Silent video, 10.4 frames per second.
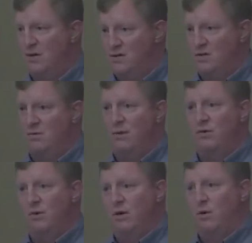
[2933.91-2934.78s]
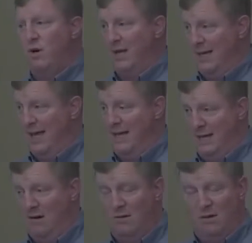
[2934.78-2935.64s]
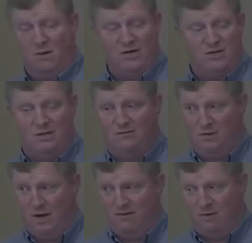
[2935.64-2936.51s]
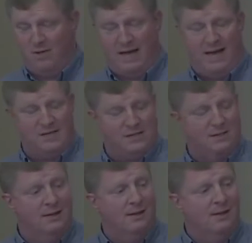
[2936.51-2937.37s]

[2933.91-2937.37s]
on Zoom and the recording can hear the question if you have one to ask.